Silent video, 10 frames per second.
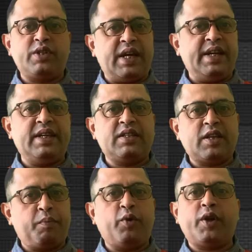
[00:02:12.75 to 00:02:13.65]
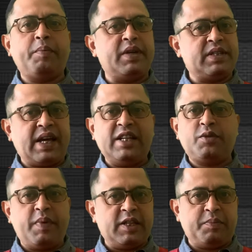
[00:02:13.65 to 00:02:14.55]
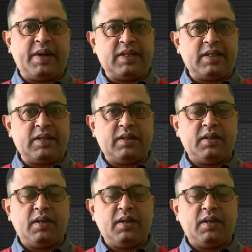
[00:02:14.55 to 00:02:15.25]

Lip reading: techniques supported by science-based medicine.